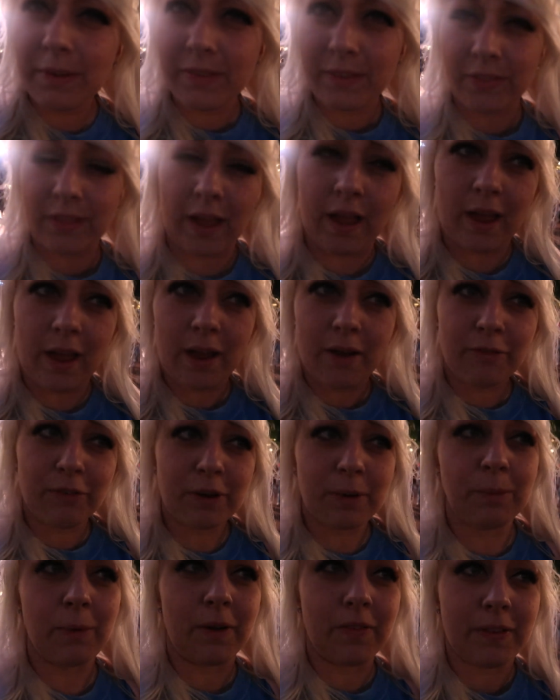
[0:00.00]
is it that
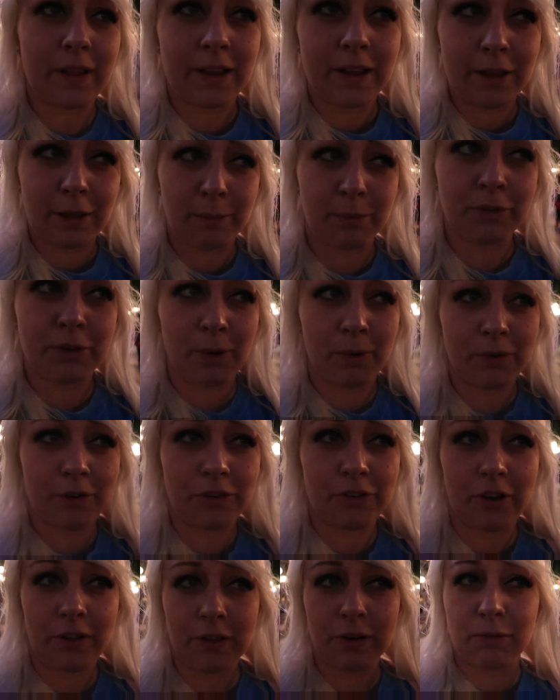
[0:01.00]
everyone that keeps going
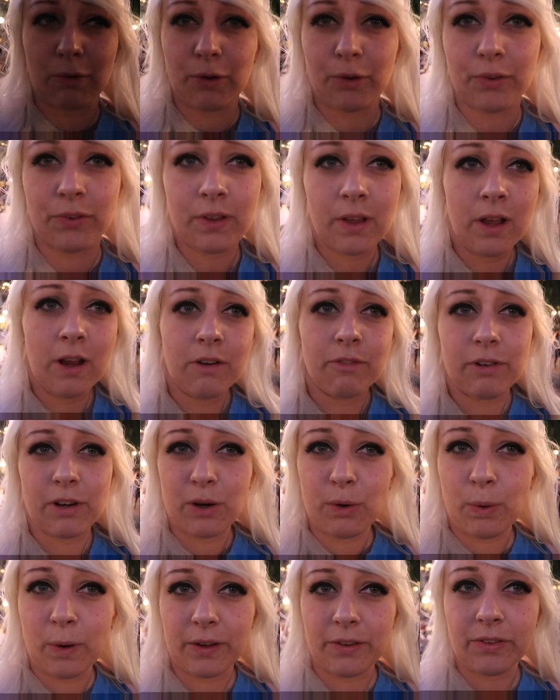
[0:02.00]
to Jelly Rolls
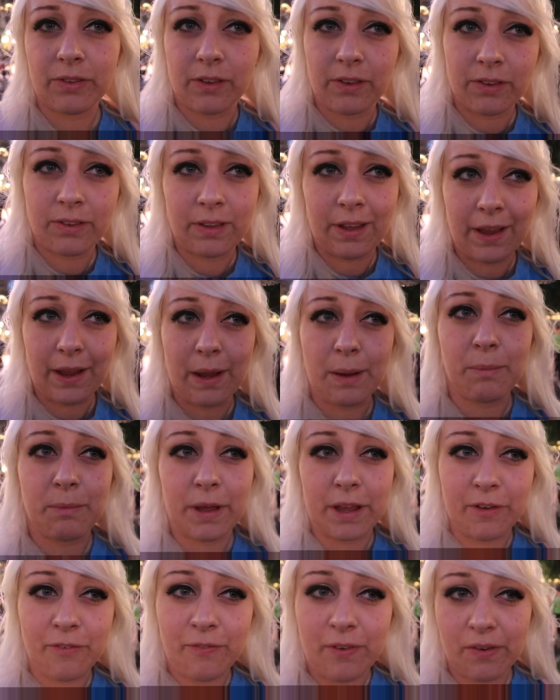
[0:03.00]
requests the same
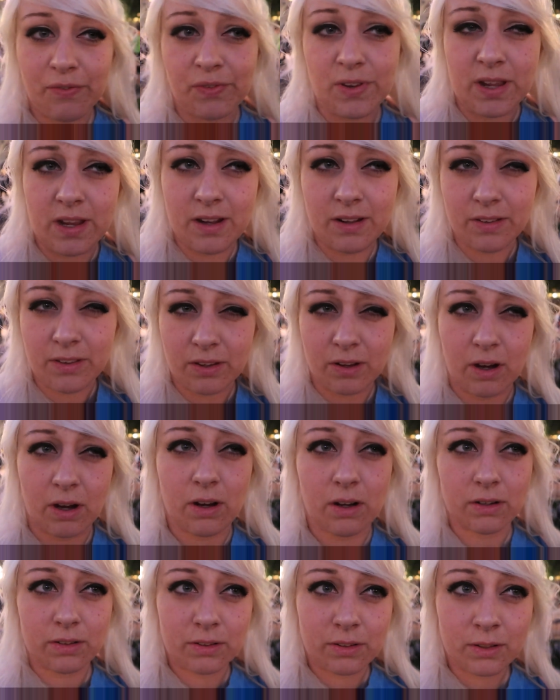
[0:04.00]
like 15
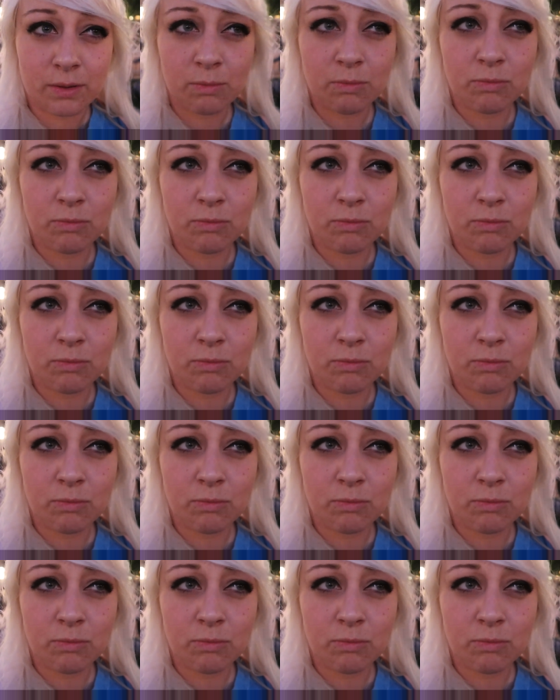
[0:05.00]
songs?